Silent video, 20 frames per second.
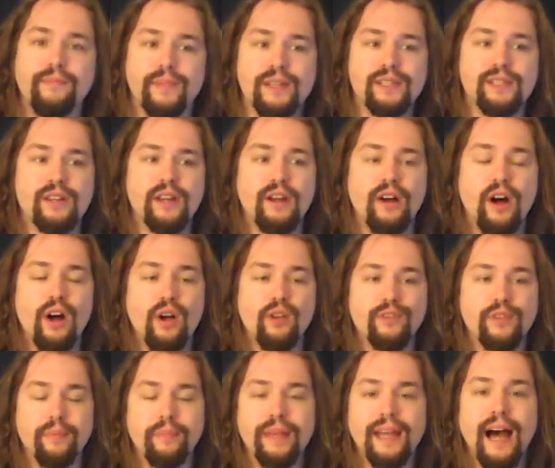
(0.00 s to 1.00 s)
it's going to
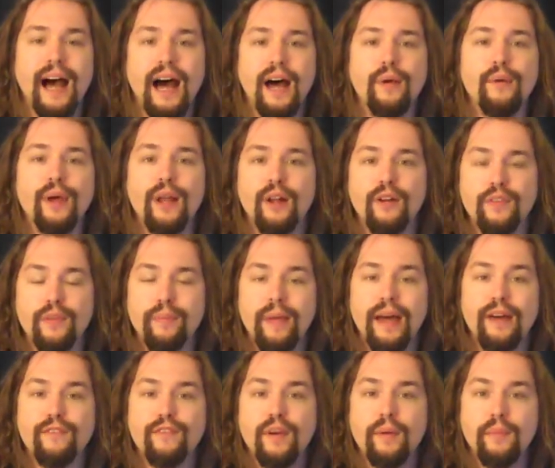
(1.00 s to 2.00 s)
often be hot right off the
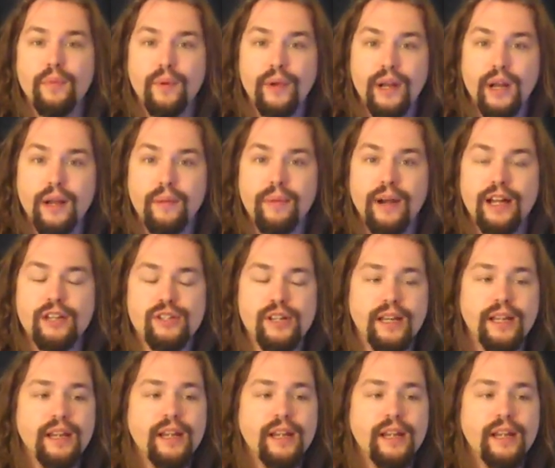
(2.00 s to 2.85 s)
bat from the radon progeny